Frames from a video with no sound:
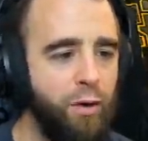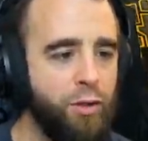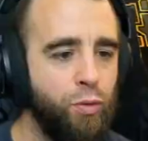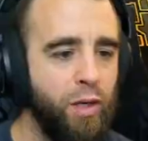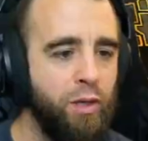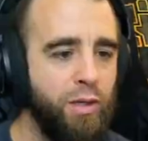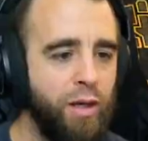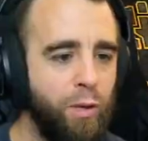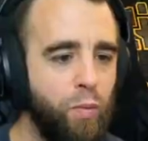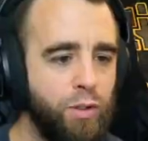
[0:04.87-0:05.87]
directly to
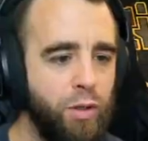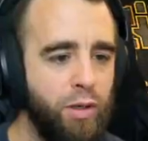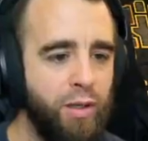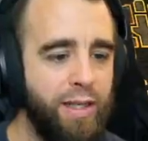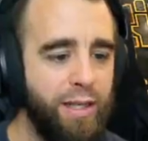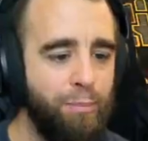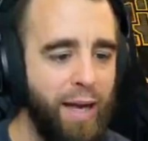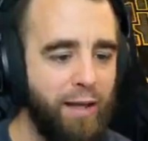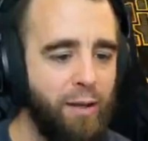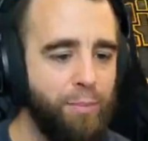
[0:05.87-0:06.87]
like one target. They need to
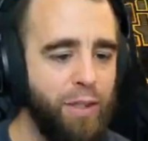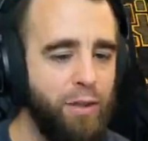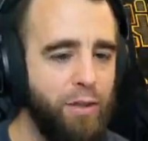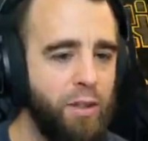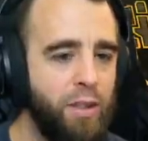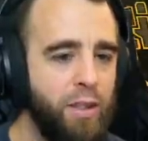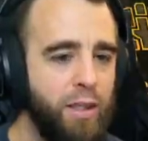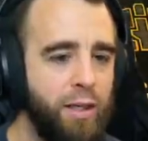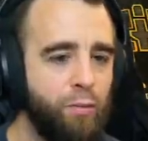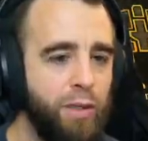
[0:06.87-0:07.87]
back up here
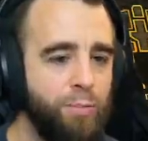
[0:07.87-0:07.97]
and